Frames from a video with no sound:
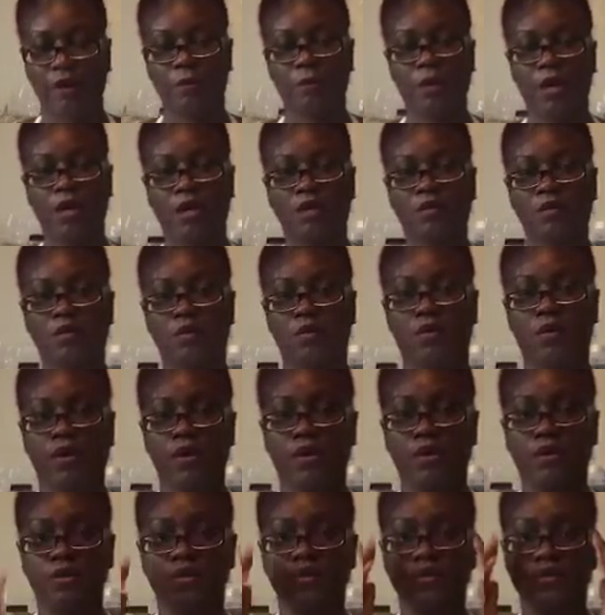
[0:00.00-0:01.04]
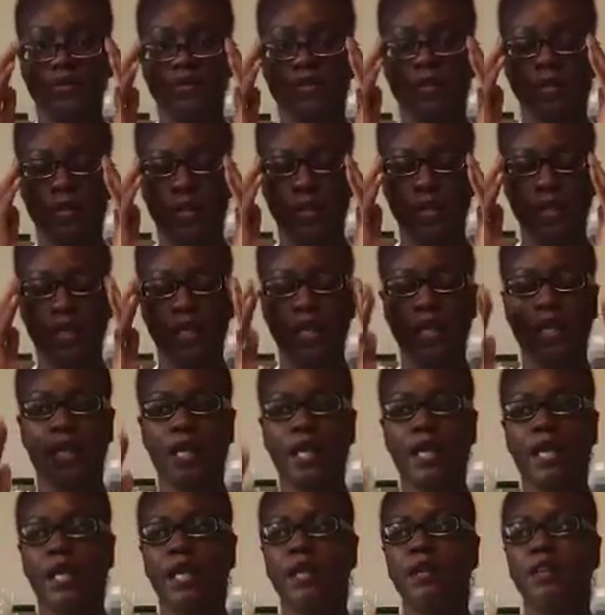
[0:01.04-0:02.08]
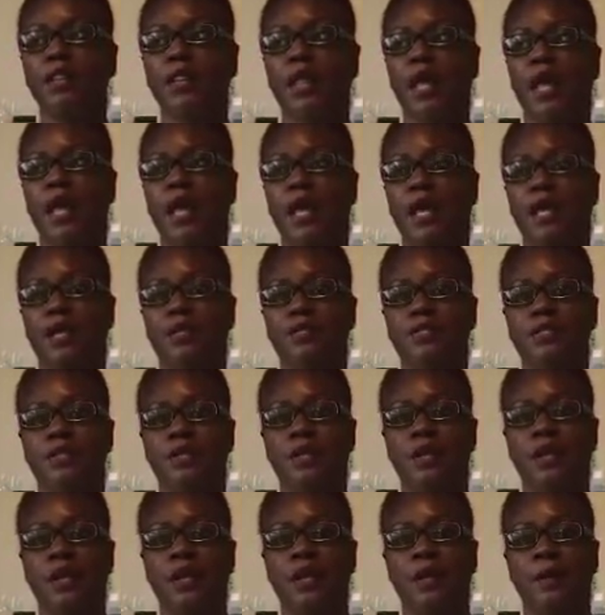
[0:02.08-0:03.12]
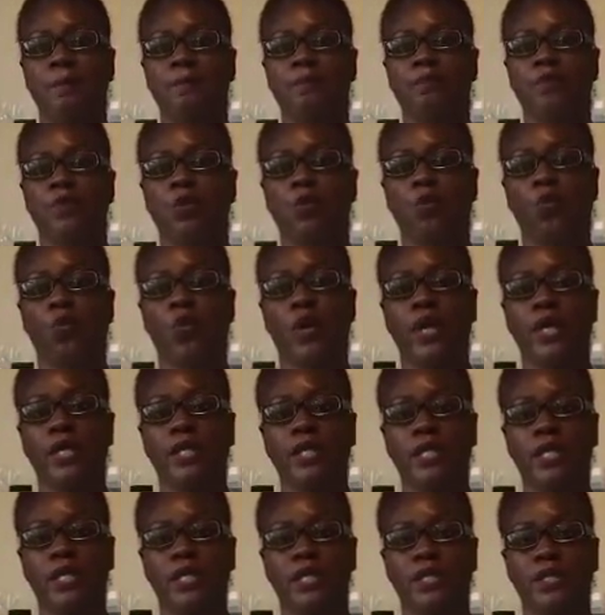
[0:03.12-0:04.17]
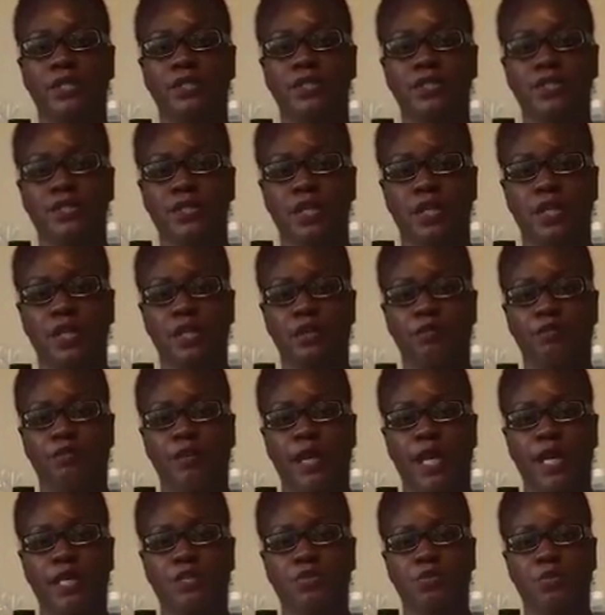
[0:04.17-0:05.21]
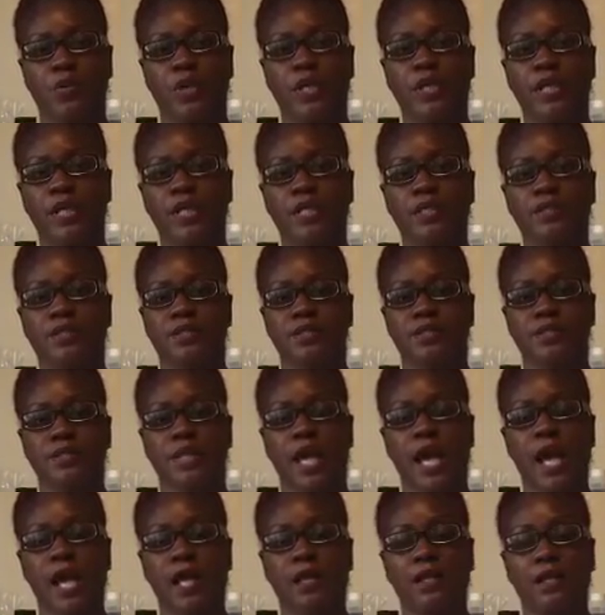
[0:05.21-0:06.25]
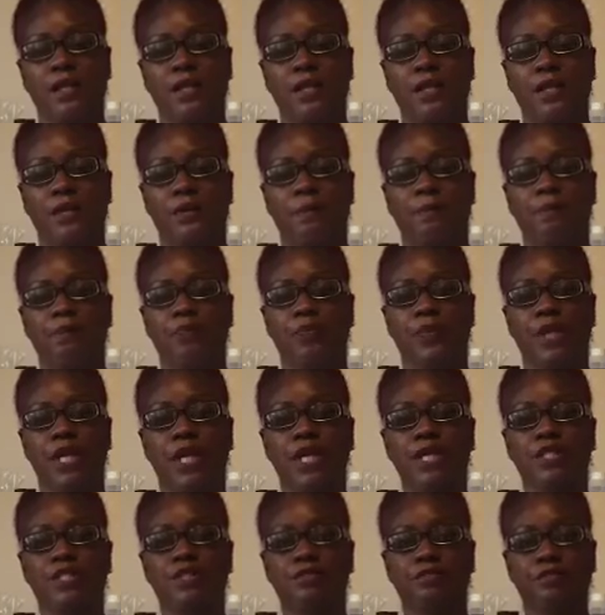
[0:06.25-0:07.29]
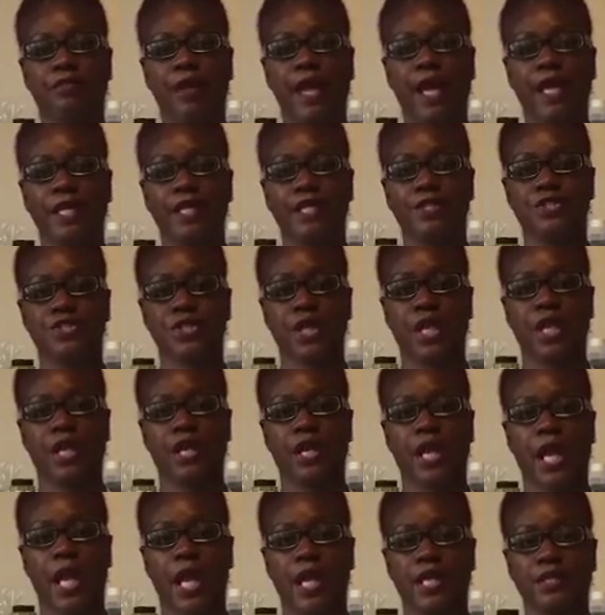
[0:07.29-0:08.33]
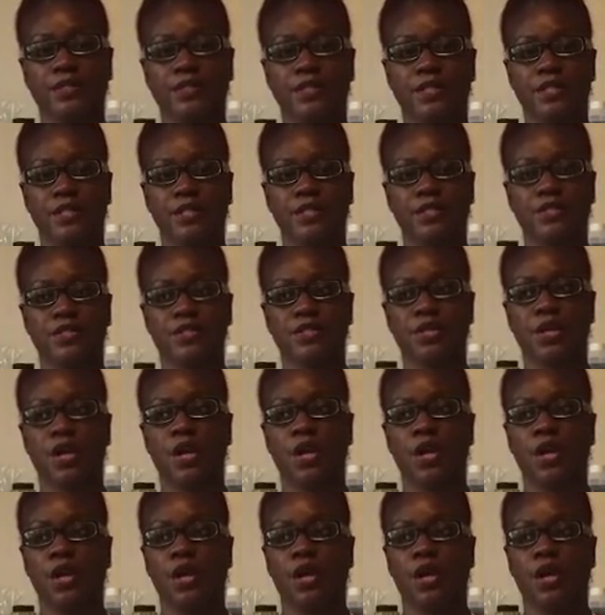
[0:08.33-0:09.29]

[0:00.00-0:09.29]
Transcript: from other oils in that when it solidifies, when it's solid, its fatty chain acids